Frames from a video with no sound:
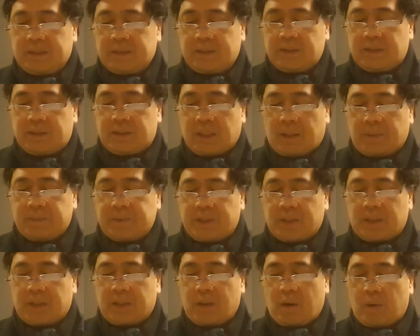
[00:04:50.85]

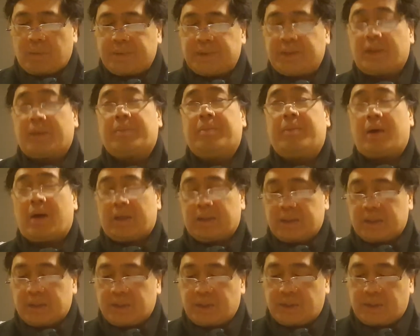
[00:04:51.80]
Subject and object
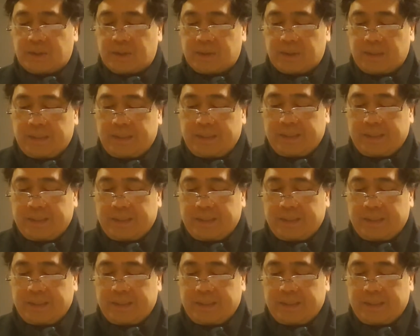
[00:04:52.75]
partners